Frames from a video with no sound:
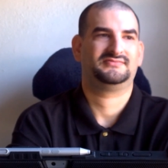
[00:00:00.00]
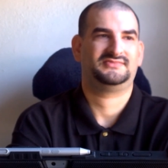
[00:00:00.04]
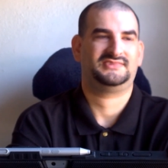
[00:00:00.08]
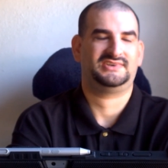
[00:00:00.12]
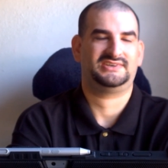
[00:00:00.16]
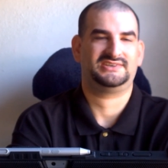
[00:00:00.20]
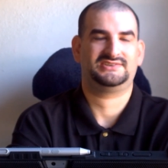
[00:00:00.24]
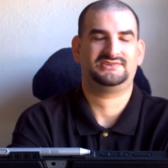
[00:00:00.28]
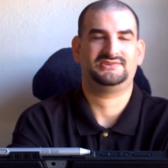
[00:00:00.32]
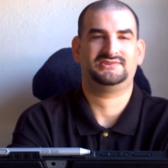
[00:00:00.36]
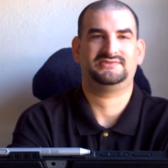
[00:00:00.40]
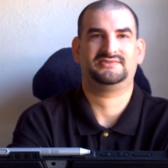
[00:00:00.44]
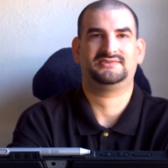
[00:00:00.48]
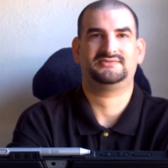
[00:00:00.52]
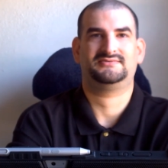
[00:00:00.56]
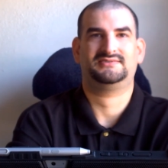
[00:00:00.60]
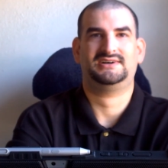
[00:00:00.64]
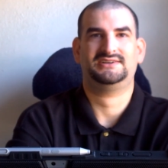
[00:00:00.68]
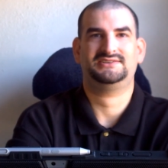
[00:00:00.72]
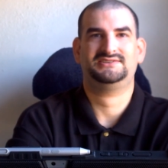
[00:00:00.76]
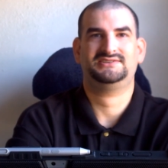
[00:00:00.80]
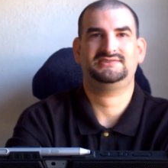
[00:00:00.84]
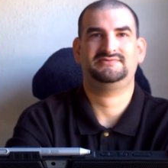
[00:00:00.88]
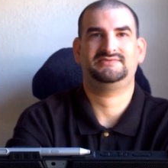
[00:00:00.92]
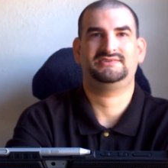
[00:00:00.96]
thank you for
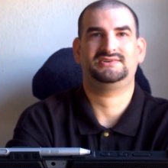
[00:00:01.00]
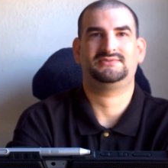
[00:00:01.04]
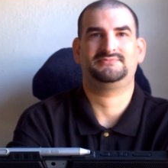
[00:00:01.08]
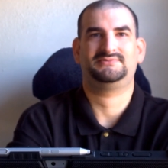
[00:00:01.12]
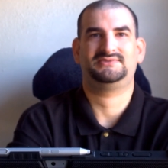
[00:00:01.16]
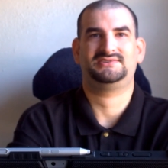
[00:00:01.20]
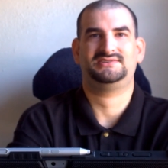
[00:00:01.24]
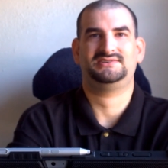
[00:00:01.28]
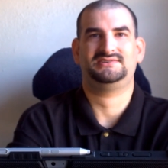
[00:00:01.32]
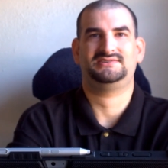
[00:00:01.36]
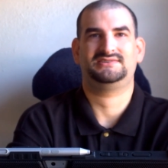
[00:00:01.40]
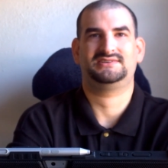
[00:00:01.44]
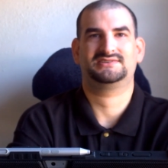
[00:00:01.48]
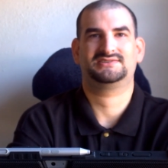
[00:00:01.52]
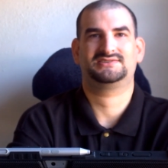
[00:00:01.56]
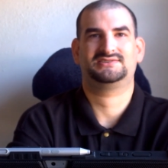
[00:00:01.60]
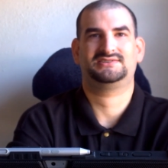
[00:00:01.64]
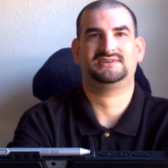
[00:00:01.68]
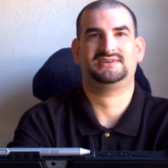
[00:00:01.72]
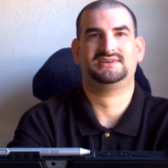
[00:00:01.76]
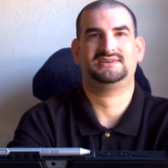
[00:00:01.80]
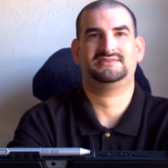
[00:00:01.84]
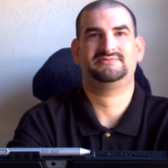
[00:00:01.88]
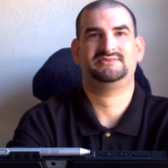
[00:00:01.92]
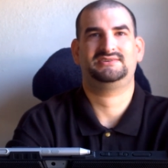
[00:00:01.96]
watching. We hope to see you next
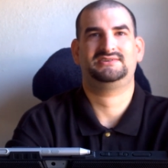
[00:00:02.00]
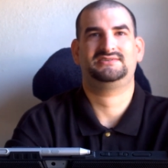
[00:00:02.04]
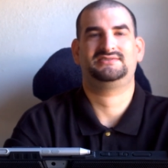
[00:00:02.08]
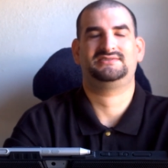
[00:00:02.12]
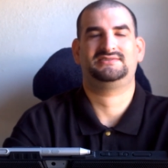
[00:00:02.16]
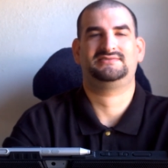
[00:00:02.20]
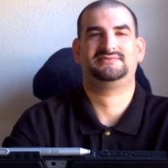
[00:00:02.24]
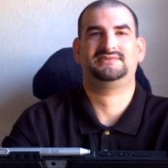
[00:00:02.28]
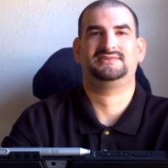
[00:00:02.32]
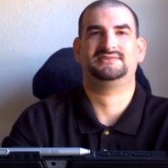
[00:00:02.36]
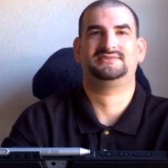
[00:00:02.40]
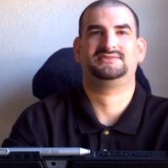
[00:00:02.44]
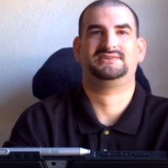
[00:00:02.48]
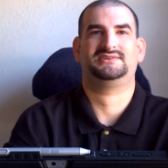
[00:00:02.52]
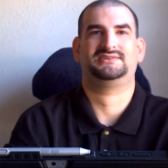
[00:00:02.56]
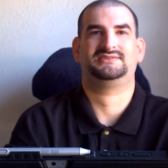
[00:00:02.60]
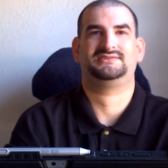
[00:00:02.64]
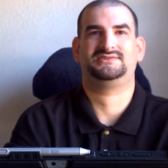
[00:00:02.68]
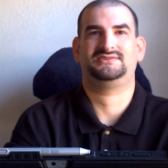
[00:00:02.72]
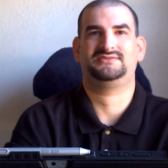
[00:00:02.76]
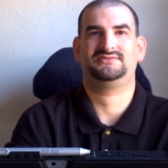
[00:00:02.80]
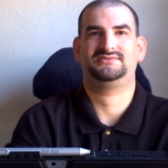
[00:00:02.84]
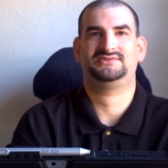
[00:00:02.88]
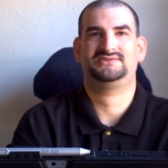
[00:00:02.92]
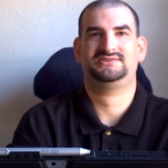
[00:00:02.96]
time here on the Phil Taylor
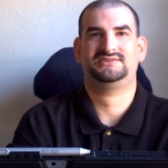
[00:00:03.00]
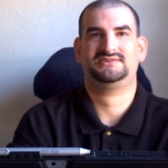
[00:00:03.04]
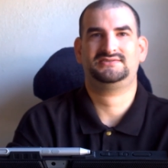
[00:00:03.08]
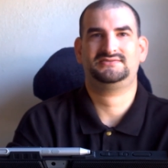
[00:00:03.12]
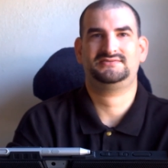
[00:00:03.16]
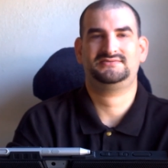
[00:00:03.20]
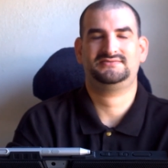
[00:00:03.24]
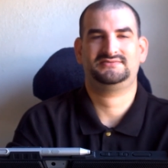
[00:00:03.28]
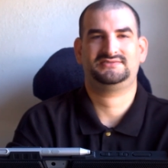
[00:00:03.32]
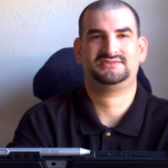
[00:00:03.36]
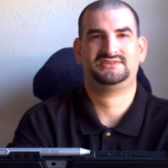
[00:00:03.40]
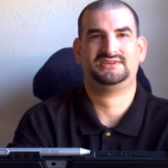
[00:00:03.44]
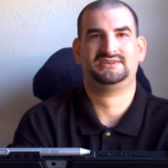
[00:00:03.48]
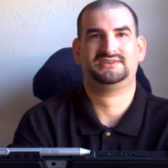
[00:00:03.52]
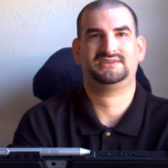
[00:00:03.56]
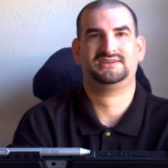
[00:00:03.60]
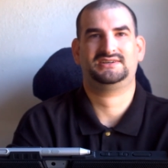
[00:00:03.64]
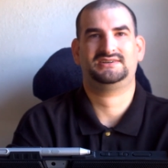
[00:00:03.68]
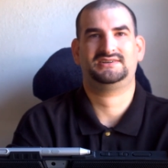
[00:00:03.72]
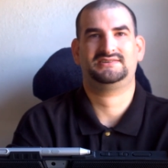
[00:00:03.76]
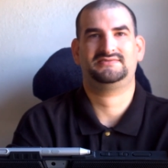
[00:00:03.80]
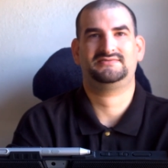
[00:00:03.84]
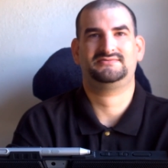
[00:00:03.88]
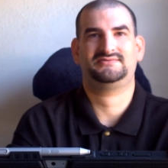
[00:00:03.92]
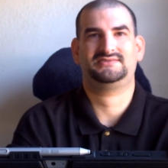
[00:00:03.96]
Jones Show. Take care
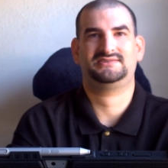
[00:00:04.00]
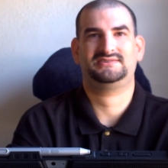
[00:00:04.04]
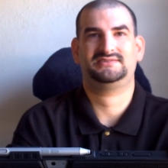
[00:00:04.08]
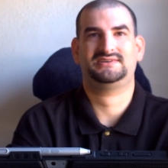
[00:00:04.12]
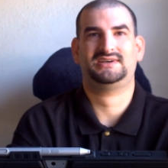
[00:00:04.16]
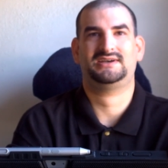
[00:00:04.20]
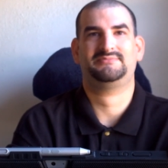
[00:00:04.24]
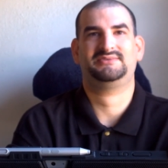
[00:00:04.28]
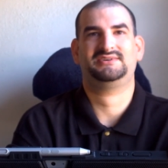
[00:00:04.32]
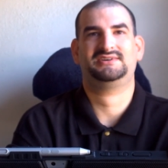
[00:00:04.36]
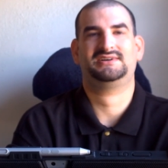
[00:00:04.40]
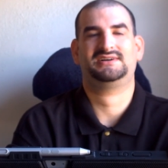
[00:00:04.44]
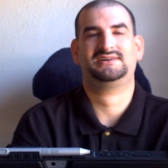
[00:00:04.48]
everyone. Happy